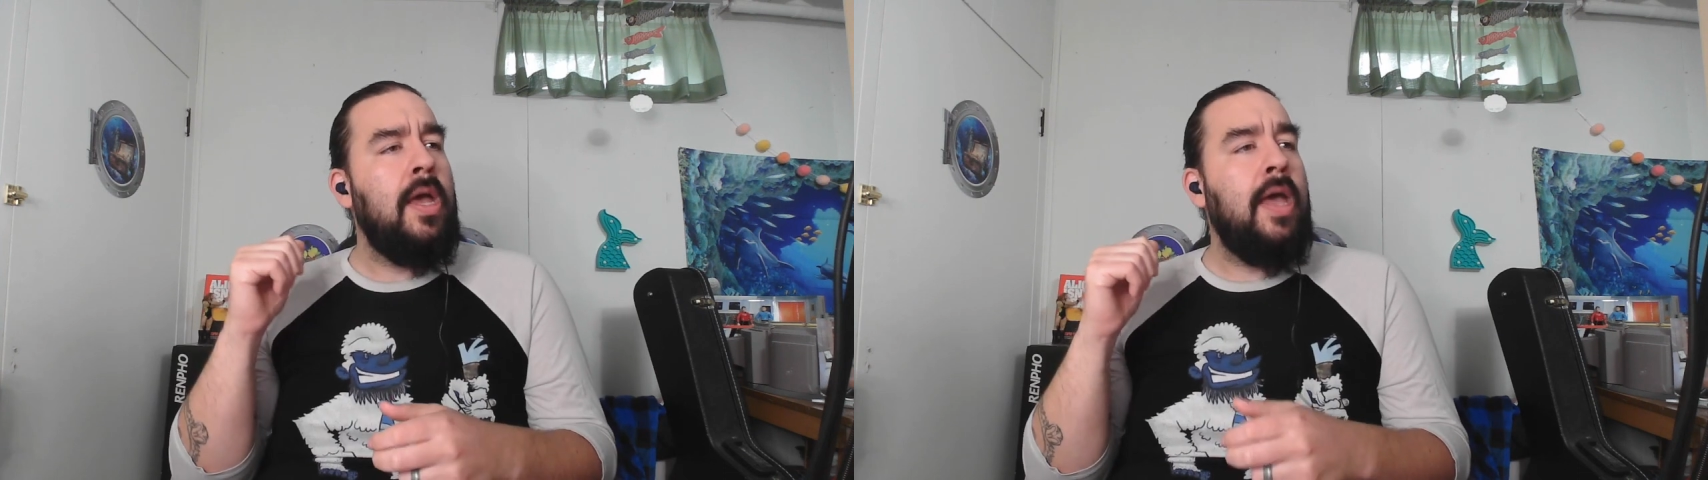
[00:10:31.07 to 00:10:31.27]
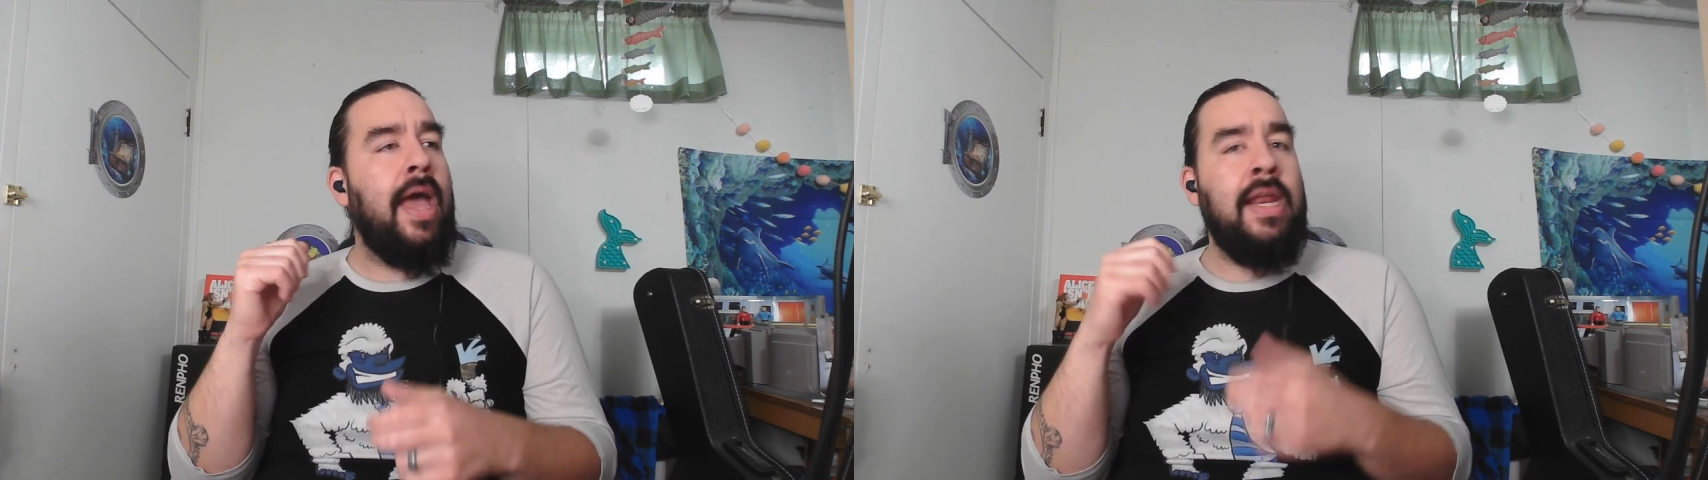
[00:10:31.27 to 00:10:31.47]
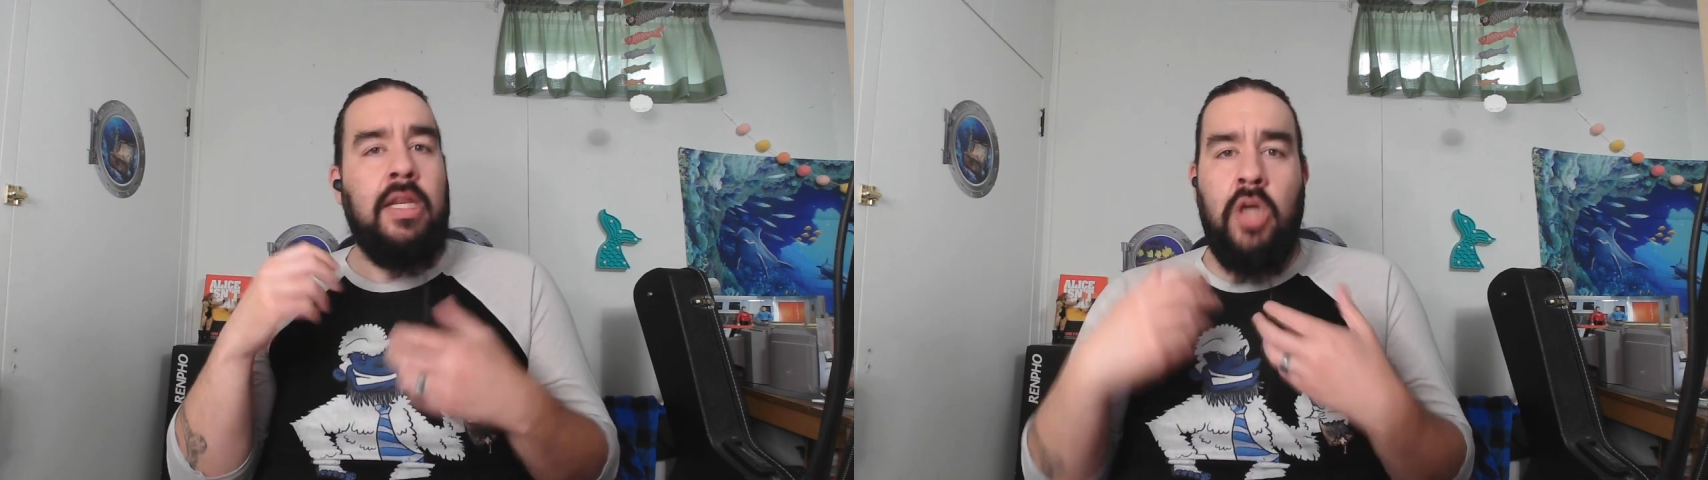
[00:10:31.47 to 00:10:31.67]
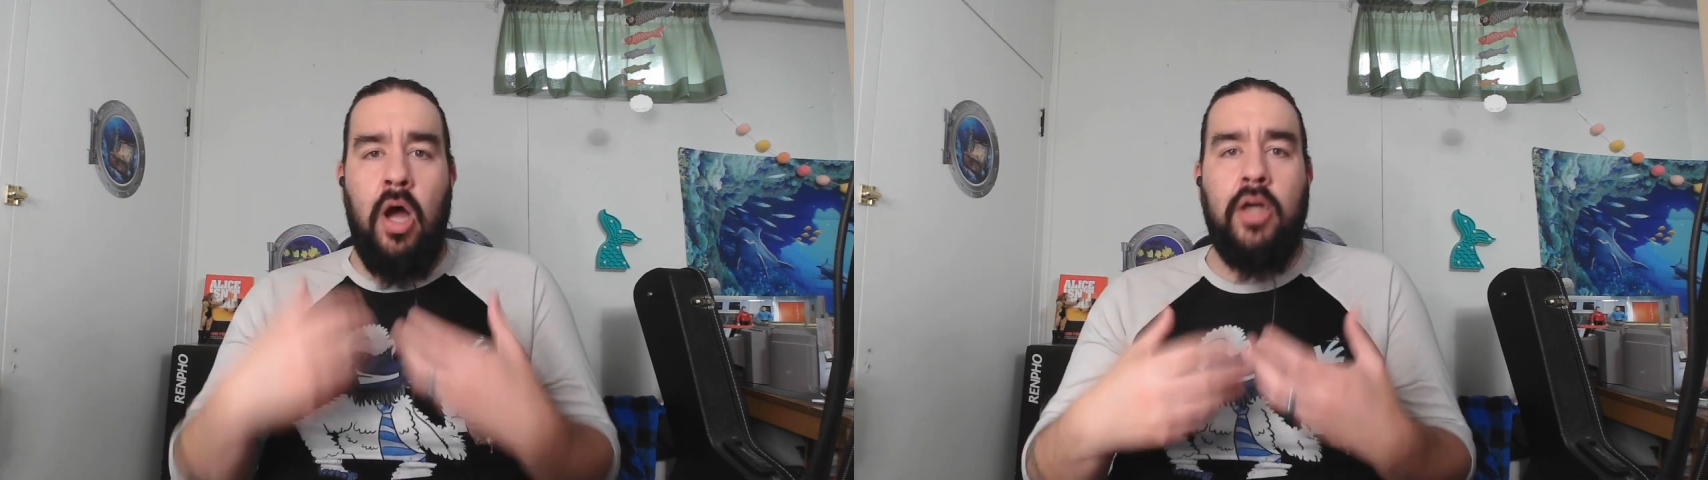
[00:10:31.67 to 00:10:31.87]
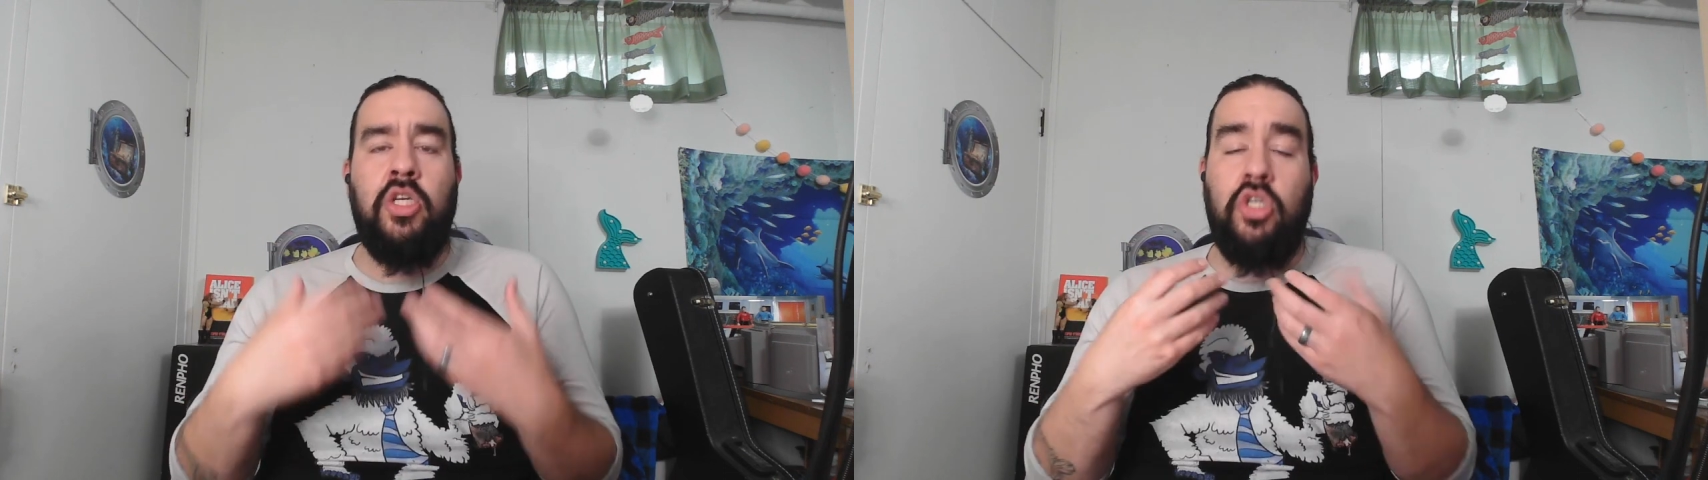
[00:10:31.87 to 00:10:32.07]
And he
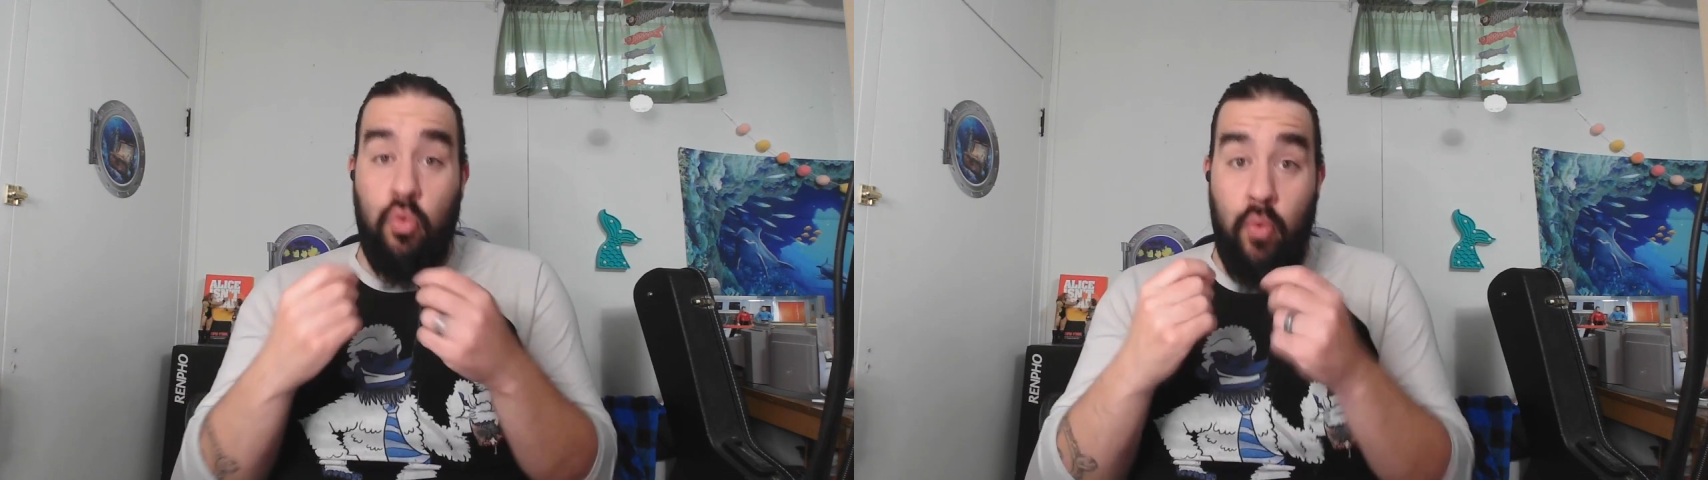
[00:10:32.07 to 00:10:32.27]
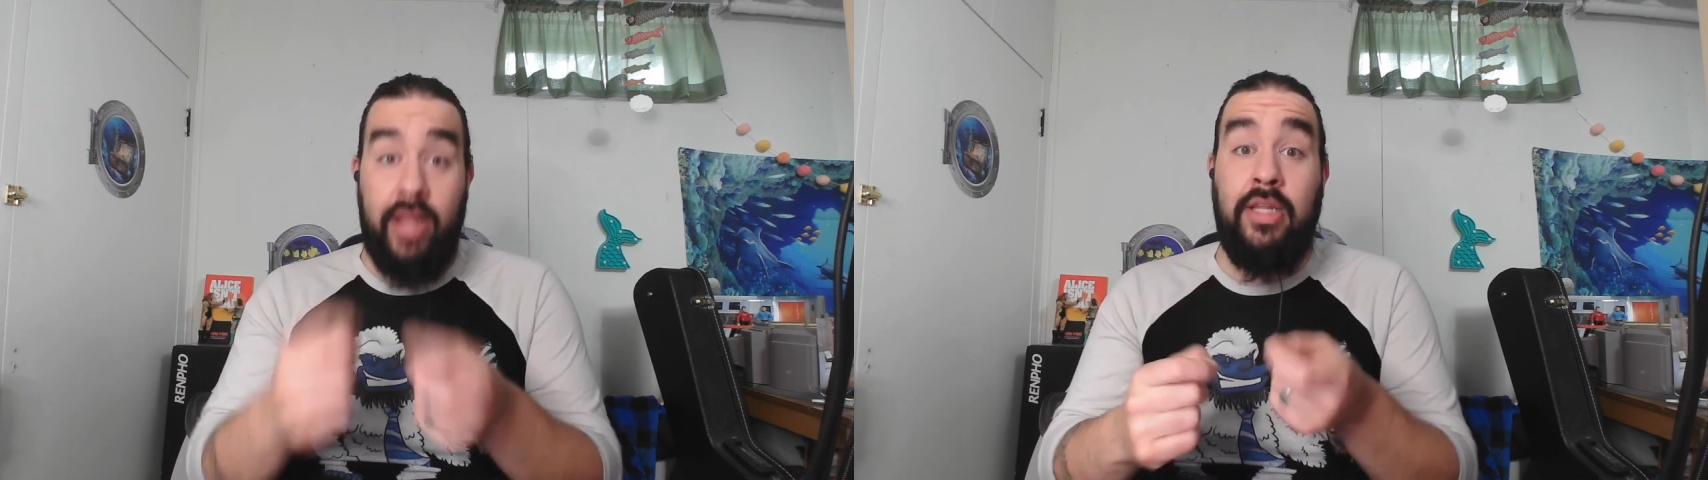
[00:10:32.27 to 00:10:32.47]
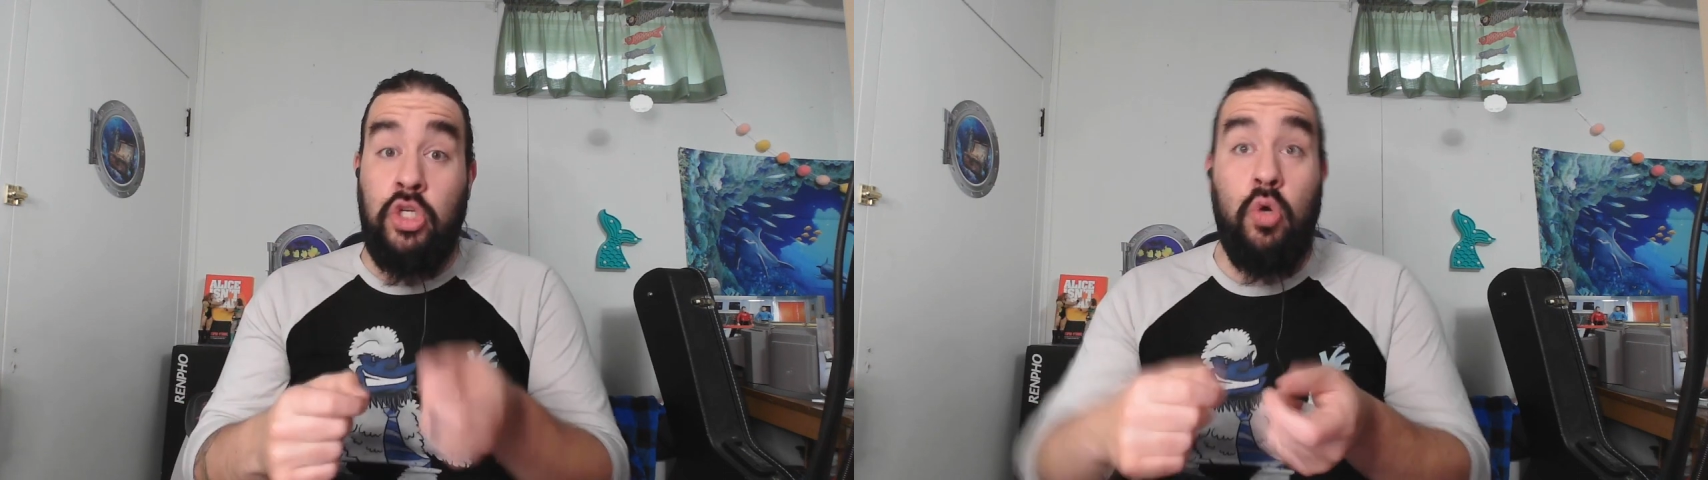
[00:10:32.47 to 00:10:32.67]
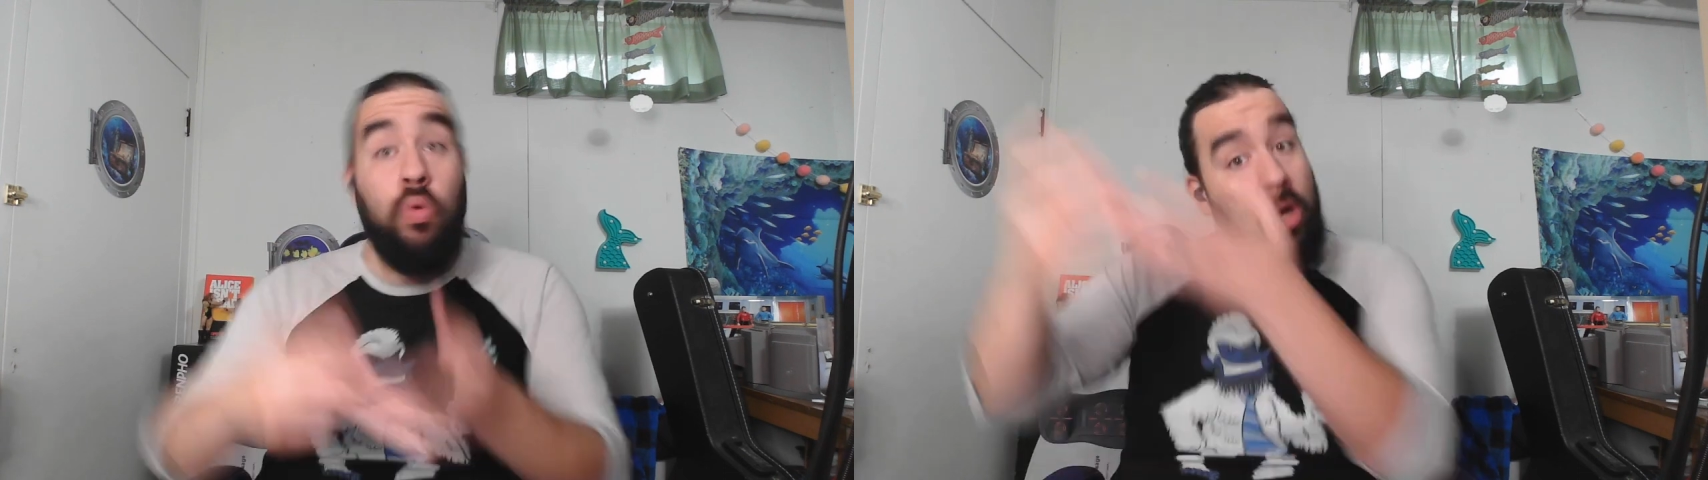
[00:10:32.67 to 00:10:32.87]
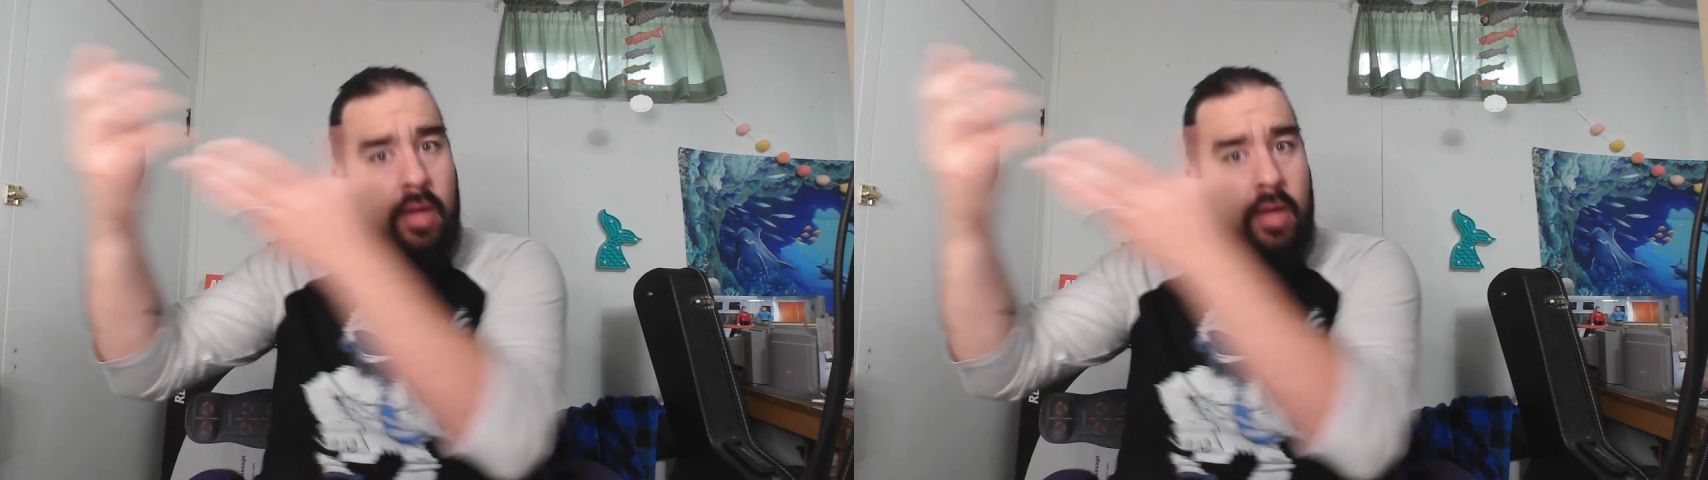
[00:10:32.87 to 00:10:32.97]
talks directly to,